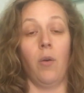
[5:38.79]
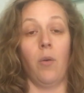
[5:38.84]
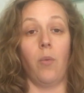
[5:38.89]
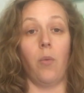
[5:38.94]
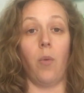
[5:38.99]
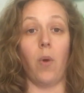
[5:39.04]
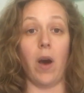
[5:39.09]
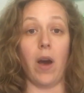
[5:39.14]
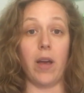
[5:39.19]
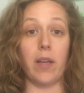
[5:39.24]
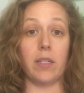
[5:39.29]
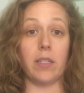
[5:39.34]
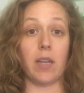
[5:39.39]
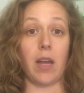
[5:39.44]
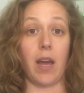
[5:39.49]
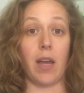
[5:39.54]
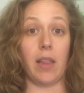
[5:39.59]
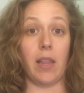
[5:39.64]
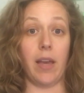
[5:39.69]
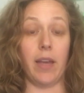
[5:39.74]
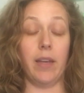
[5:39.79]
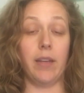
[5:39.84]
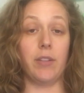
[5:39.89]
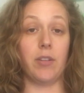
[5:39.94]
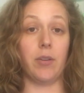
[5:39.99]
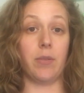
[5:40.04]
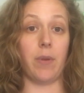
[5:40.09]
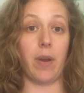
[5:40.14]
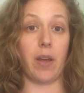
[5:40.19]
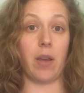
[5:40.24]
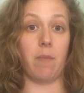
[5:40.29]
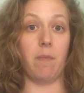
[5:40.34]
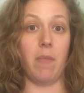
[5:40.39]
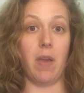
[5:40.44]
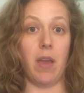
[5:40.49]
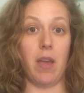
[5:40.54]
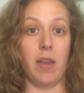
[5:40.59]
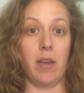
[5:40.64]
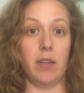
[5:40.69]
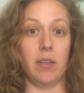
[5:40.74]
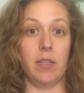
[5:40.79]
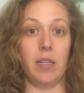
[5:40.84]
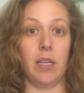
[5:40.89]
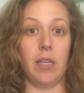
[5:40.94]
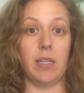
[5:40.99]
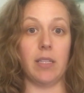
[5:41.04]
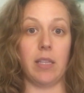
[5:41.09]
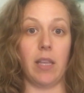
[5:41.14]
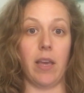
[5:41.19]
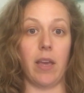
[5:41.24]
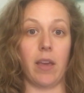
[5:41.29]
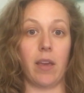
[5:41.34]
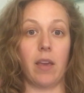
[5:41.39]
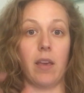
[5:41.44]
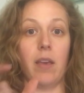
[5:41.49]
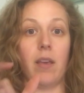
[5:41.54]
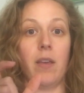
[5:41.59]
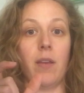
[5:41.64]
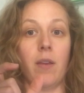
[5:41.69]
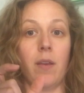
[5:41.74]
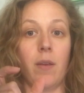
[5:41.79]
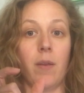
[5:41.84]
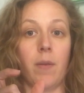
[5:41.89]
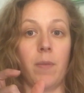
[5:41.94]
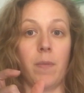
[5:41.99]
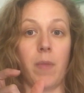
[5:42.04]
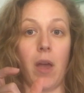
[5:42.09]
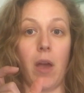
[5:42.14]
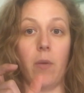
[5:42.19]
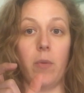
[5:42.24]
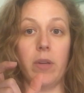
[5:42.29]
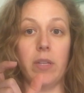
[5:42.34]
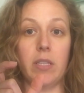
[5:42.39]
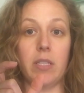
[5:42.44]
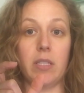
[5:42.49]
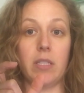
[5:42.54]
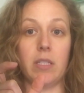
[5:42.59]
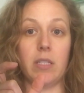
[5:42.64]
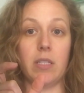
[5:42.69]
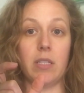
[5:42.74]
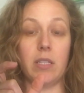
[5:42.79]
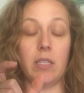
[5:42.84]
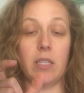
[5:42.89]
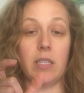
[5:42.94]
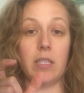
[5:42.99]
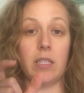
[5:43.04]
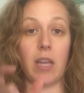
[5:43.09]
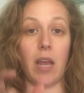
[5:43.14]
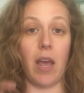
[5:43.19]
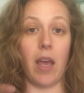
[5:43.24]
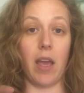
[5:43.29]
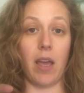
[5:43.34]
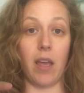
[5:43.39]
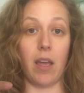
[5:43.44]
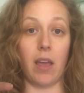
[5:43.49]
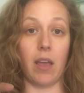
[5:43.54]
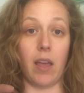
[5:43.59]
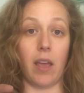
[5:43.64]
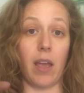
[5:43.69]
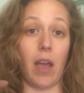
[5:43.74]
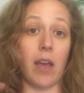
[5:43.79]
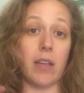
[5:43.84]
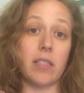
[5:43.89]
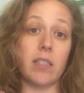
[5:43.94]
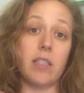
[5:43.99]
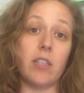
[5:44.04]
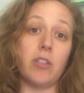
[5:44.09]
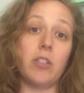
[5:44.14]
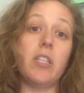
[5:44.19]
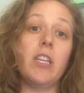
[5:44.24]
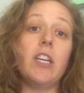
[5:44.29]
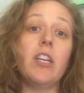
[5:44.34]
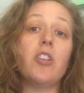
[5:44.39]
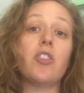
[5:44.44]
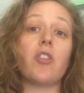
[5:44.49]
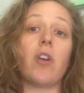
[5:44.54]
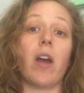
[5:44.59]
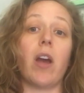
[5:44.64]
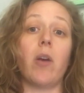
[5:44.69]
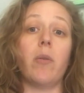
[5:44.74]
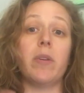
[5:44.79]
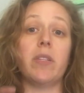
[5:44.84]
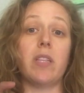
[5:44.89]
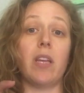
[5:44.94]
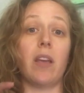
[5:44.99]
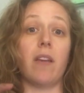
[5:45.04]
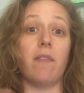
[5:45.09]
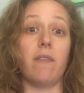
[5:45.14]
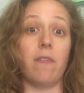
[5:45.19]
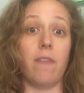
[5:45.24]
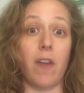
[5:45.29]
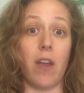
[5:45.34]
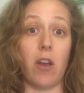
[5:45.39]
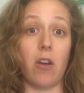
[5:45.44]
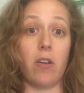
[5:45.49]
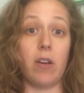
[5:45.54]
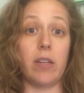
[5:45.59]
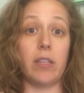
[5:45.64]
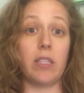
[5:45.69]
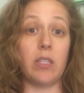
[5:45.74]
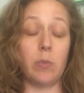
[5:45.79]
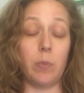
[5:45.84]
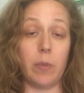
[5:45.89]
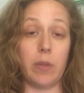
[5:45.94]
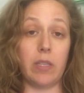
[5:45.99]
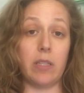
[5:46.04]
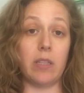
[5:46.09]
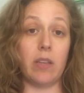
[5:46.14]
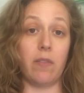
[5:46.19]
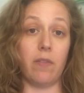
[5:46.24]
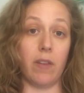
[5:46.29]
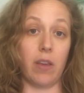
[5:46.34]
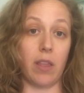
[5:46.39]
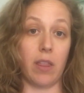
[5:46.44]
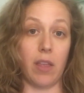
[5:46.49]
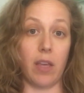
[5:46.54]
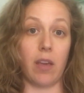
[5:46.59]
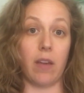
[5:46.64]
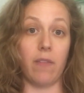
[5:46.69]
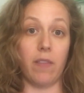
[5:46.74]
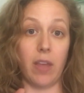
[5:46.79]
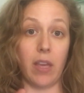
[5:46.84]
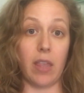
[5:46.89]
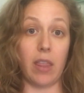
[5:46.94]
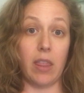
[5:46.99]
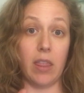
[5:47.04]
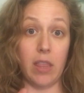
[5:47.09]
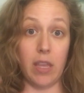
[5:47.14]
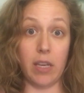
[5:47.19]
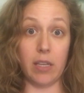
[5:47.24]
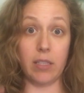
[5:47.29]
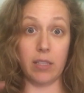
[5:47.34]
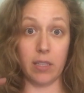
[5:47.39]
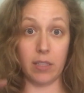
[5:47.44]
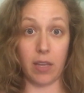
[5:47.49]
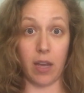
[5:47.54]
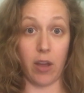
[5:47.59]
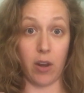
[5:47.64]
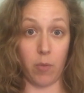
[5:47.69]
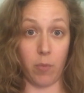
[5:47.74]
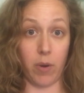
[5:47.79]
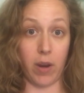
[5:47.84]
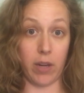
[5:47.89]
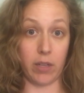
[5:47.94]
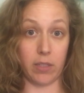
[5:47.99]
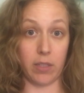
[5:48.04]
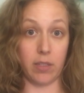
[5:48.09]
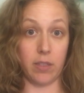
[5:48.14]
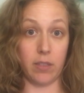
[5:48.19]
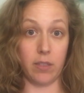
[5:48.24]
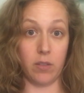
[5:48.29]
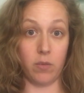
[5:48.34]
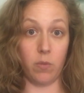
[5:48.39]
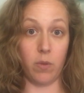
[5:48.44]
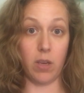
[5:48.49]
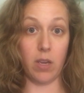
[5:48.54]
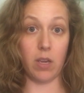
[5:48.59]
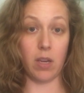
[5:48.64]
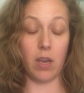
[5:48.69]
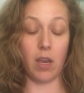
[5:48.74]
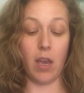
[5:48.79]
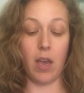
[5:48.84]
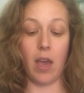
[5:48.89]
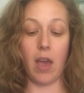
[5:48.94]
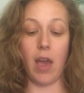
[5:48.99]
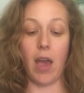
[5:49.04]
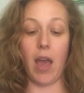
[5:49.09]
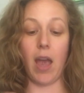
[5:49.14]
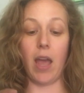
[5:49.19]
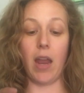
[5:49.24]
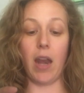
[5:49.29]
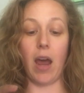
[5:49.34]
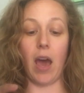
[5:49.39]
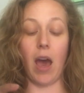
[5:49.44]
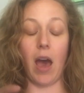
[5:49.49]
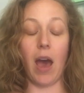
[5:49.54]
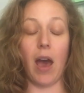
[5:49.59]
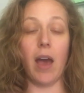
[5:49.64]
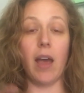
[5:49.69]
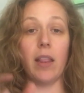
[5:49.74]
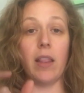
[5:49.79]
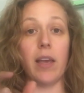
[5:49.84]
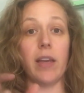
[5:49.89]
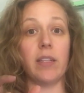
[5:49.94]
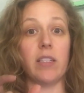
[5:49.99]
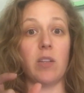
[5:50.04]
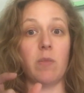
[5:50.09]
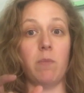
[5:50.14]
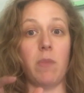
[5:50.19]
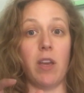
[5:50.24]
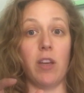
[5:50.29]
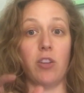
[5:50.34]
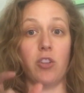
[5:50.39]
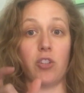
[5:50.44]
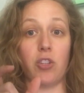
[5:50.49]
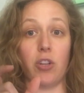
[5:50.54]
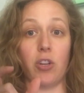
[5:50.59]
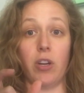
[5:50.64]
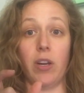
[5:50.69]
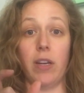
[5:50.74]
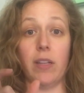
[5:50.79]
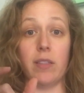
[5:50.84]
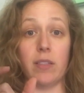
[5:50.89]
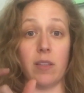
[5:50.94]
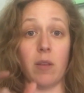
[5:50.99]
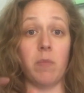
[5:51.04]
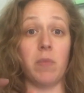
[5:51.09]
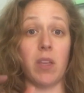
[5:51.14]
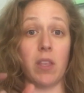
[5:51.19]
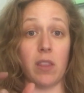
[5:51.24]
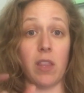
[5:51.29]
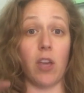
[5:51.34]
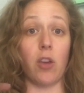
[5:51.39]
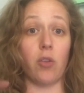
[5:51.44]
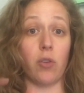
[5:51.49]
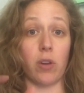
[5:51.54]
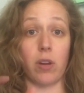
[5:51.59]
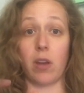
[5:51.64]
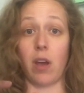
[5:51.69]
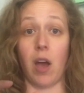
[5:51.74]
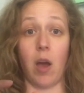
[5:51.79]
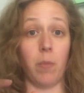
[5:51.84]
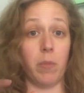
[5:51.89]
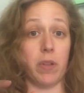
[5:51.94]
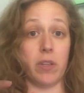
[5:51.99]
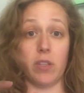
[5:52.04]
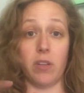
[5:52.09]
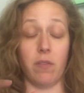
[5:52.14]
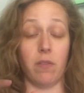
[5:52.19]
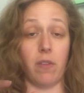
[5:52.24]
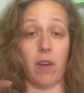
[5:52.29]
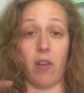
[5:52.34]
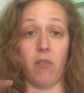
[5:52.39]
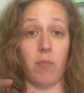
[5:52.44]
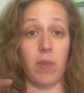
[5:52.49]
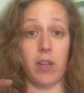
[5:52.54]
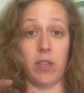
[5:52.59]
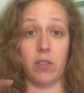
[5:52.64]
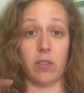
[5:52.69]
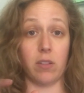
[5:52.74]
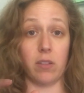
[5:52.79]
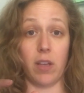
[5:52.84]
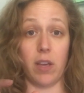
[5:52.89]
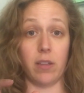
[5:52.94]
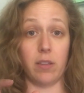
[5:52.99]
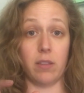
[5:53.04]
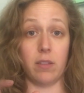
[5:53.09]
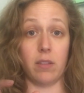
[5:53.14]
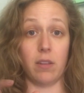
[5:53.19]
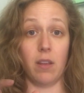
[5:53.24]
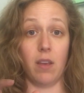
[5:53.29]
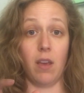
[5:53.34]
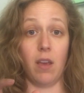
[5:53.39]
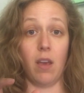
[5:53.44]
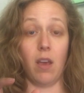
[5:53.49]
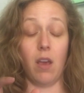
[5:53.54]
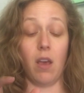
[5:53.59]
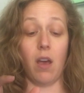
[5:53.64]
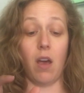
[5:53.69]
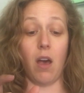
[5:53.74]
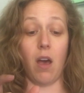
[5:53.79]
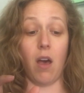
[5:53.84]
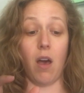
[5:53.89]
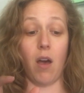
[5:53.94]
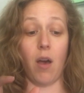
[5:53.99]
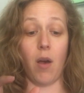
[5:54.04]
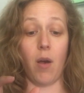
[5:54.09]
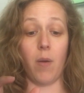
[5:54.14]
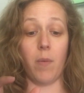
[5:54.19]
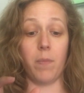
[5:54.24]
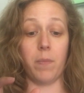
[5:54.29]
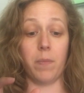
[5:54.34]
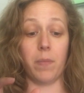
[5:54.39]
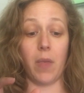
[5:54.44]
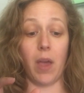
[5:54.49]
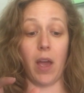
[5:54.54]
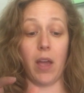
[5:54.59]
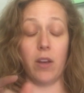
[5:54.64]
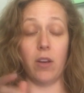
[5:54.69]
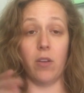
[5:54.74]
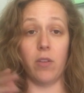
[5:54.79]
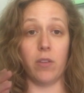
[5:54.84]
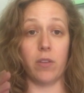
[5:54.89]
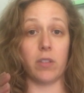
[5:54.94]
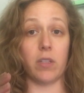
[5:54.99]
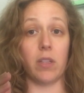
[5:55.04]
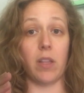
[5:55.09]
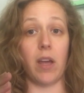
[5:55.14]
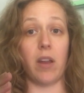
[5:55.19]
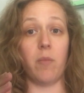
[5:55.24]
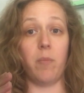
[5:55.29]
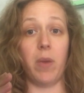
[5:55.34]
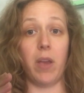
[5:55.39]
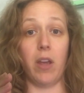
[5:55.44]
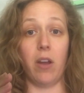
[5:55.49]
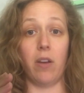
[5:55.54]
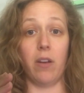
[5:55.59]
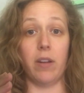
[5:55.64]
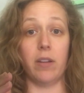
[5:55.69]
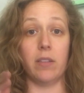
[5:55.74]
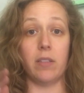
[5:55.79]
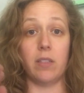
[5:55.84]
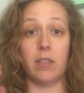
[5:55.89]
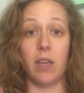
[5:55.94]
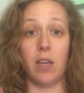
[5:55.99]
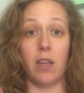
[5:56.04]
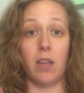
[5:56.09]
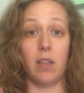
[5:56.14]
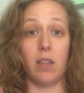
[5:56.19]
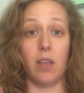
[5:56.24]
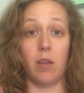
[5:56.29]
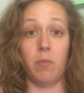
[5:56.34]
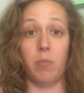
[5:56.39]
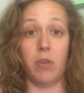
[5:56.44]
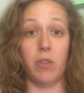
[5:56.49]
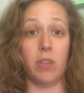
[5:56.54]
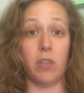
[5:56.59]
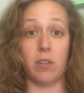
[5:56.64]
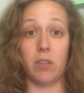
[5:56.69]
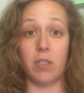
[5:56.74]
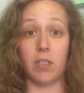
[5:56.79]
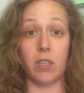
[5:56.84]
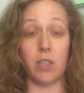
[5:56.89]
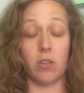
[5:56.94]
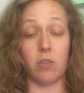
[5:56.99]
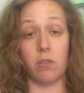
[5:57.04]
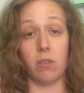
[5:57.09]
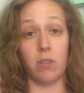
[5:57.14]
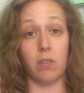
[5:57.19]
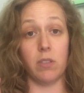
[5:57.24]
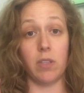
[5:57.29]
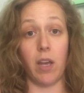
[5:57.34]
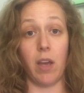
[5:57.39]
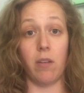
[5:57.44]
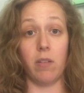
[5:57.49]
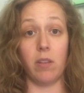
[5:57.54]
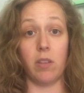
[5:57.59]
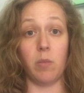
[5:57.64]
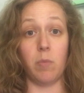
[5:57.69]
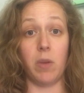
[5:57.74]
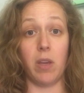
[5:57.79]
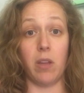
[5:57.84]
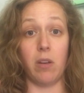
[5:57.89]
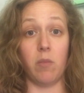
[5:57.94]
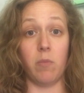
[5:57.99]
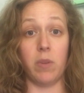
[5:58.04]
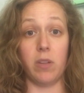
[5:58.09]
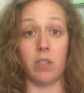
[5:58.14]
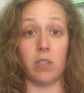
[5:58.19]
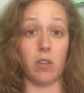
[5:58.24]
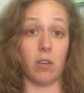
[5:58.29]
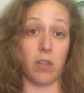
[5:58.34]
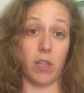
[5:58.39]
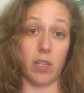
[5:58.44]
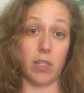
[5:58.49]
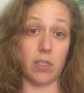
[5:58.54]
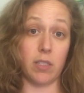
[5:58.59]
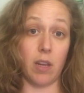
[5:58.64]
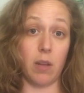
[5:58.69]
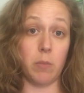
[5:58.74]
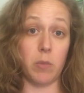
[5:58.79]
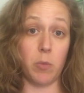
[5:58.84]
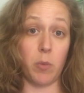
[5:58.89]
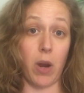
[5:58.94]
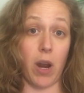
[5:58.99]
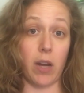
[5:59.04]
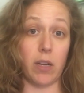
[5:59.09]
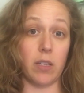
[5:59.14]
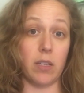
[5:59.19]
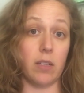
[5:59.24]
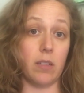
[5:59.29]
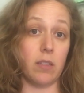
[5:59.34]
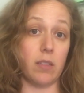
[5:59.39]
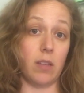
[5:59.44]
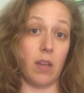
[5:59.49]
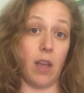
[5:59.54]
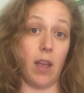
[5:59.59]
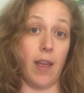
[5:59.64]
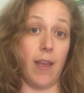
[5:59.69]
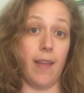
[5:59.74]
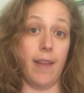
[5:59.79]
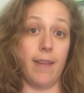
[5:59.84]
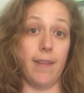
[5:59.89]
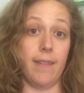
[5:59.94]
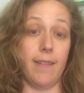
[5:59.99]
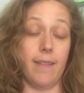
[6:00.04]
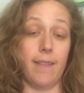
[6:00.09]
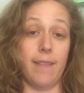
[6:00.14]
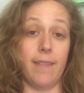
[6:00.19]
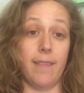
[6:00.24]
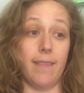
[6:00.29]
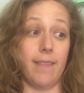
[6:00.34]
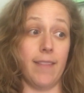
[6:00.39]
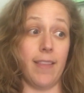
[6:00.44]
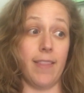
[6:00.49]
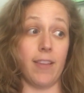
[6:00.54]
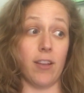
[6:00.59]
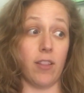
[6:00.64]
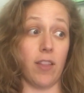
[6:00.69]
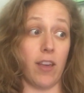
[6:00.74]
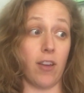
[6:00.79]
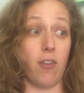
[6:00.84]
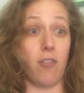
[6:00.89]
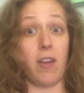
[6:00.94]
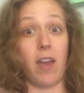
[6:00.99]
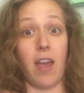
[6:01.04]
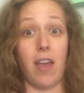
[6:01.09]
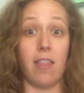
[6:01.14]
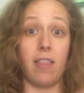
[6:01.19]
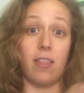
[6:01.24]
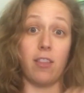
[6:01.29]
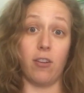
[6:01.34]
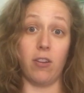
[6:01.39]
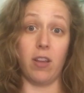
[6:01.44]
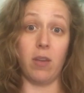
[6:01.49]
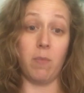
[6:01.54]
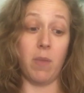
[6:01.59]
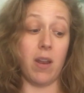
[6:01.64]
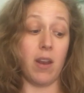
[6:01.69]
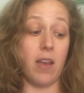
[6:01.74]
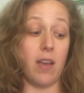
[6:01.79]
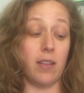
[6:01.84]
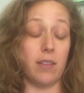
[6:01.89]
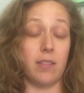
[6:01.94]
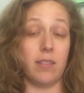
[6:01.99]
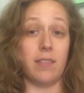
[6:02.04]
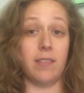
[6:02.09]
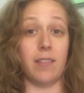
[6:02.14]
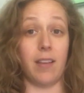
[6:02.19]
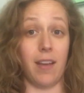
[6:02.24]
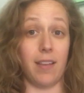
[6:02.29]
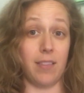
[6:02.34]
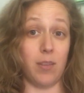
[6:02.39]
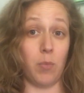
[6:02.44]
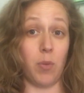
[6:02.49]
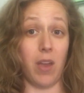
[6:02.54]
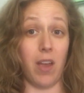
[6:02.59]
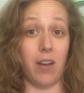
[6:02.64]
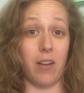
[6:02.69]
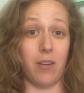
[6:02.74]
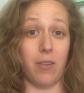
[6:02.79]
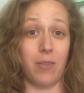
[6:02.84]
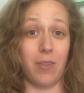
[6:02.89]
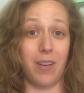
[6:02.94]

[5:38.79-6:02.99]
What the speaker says: what I like to recommend is, like, I always say, like, as their teacher, I always say a very specific thing of like, this is how to practice this week. And I like to make sure it's something they could accomplish in 5 minutes or less. I know there's a lot of parents that put their 6-year-old down at the piano bench. They're like, it's time to practice. And then they're like, okay, 30 minutes at the piano.